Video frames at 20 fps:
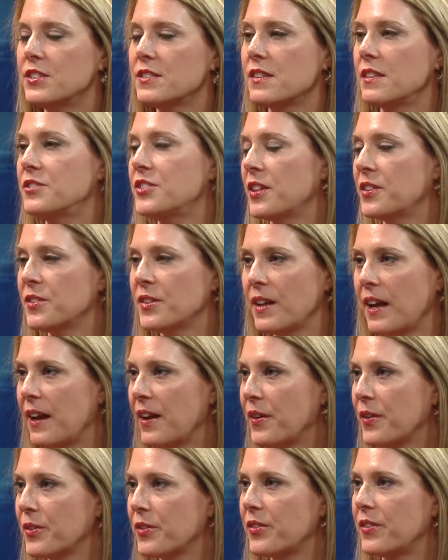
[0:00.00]
Just general
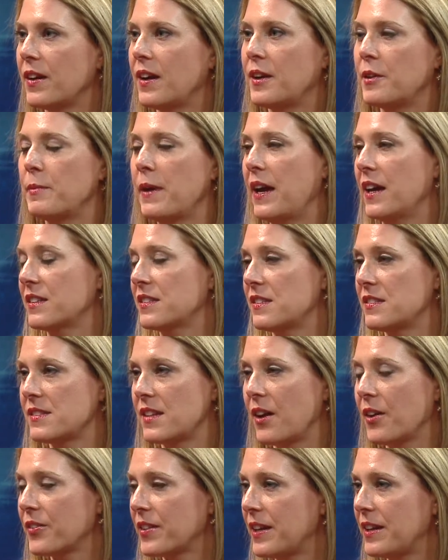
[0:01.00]
health, access
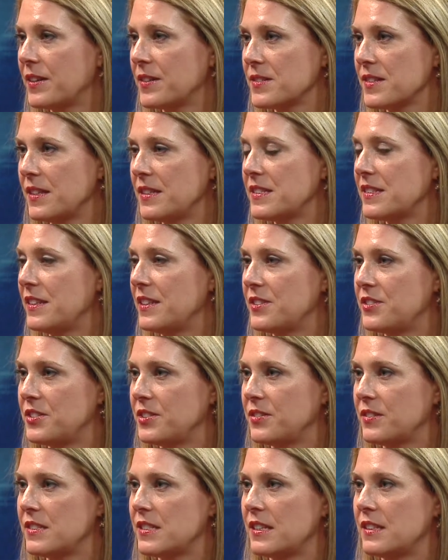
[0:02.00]
to health care is an
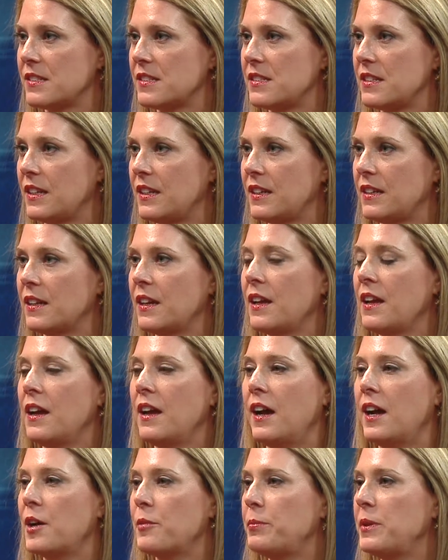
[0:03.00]
issue in Tennessee.
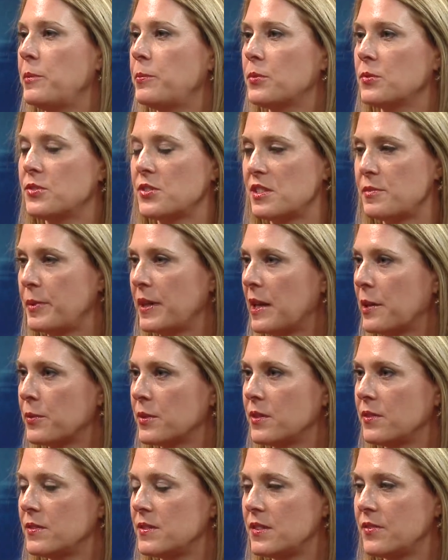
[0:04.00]
People just being
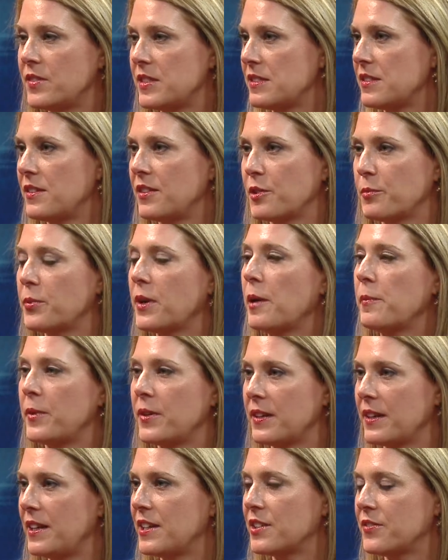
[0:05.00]
able to visit their
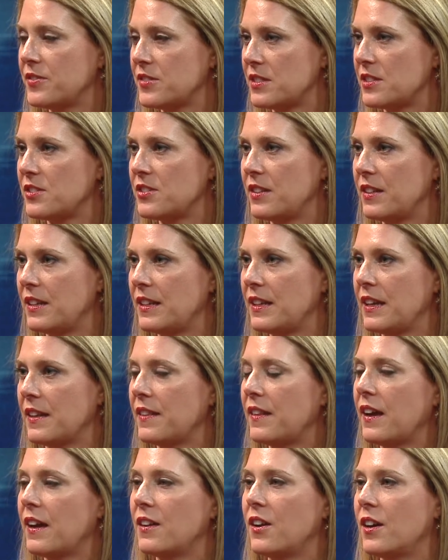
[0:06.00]
primary care physician and
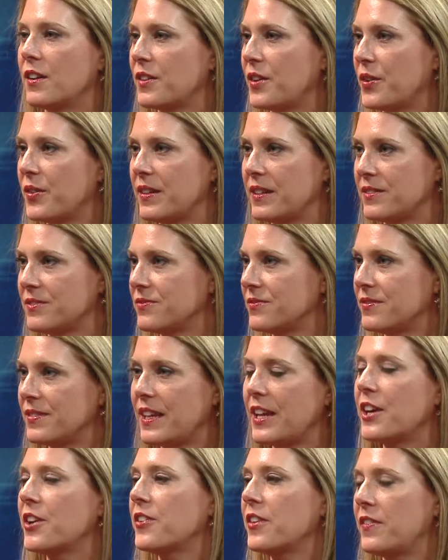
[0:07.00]
get that ongoing
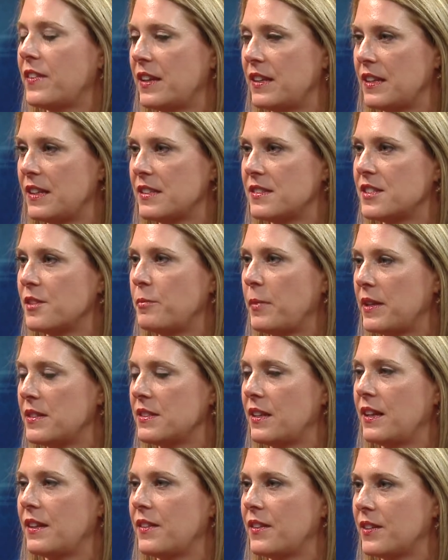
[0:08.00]
care that they need to
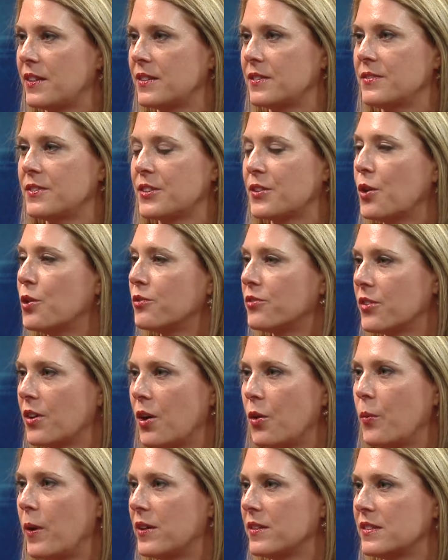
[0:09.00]
maintain their
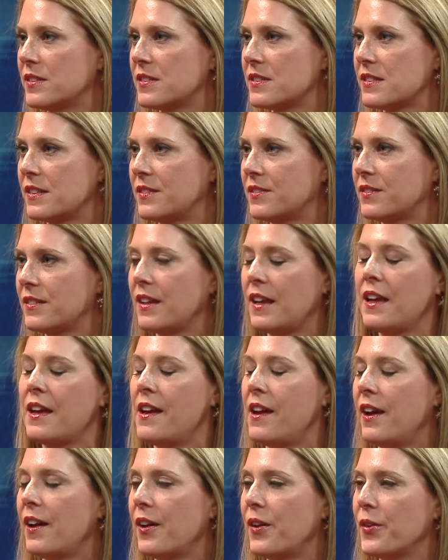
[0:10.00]
overall wellness and
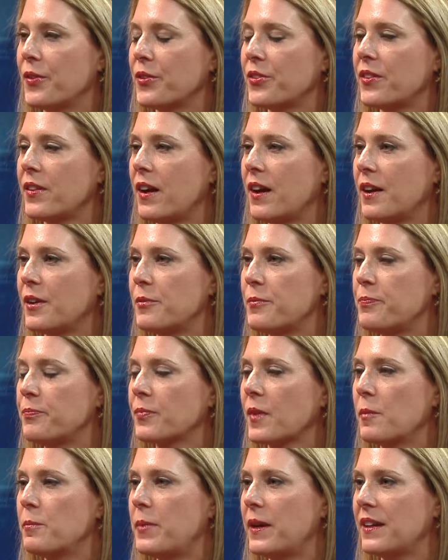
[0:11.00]
health.
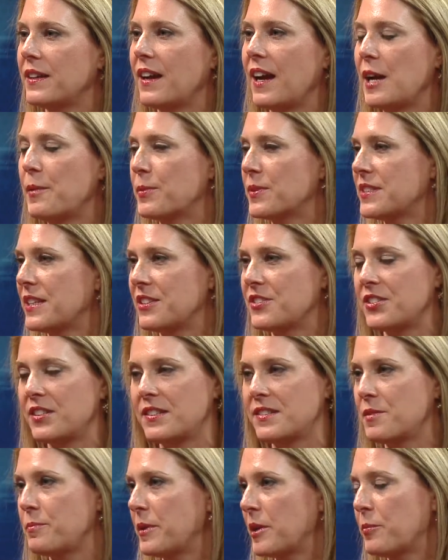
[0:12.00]
But
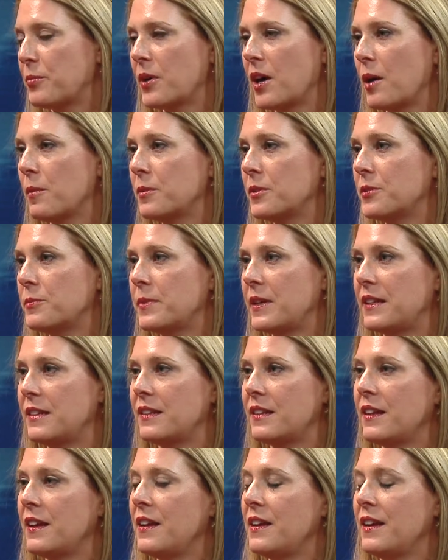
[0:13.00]
hypertension is a big problem,
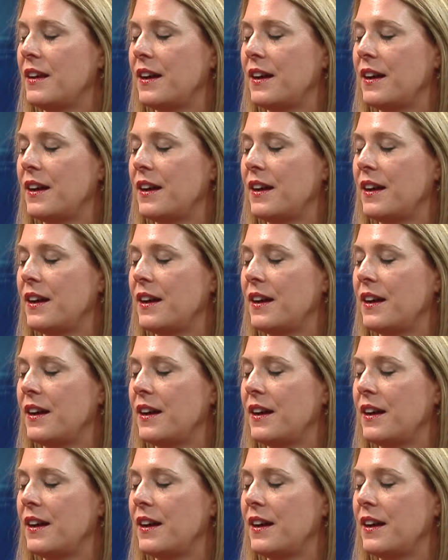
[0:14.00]
and